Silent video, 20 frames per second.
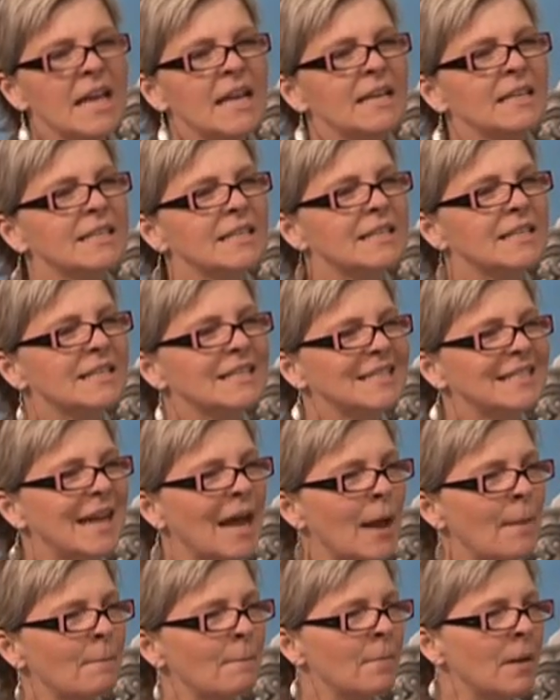
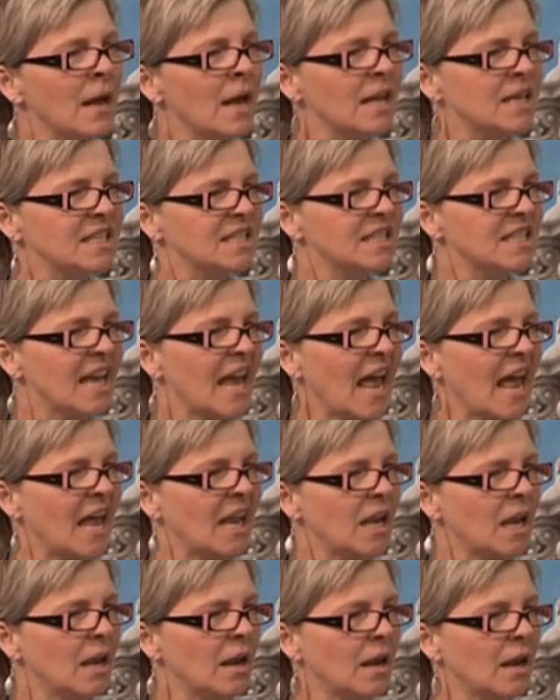Step
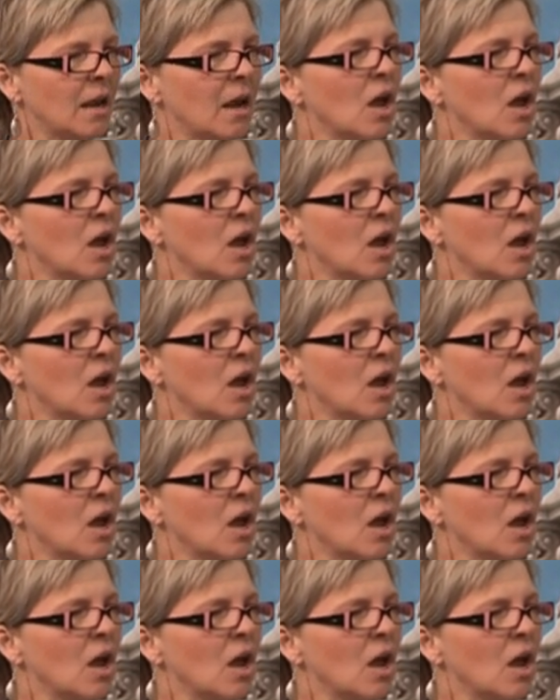10,